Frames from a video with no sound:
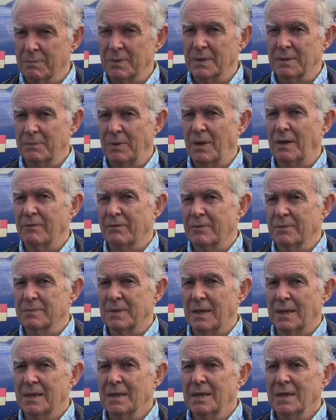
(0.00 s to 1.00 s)
But apart from
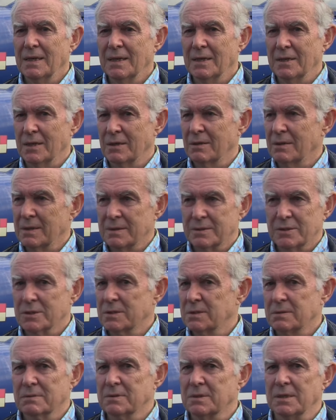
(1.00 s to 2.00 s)
that, you know, it
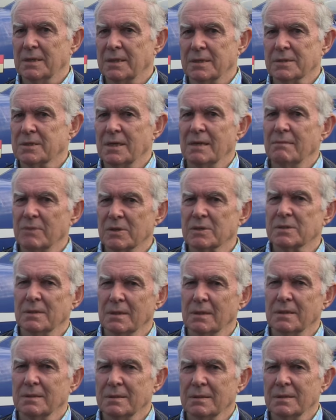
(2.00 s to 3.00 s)
just did it seamlessly.